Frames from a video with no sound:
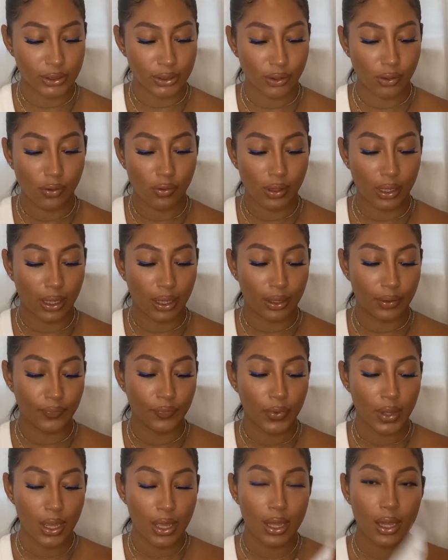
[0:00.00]
So you get
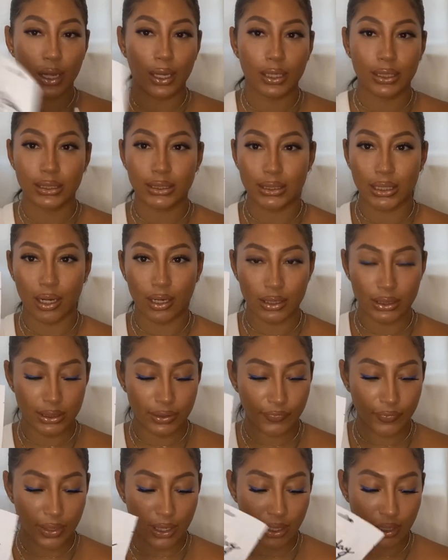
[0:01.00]
a
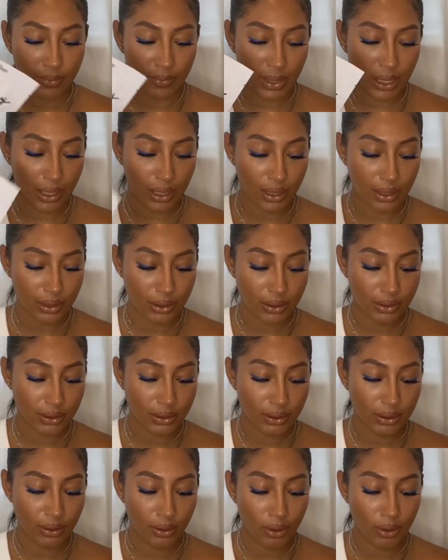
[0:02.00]
detoxifying mask,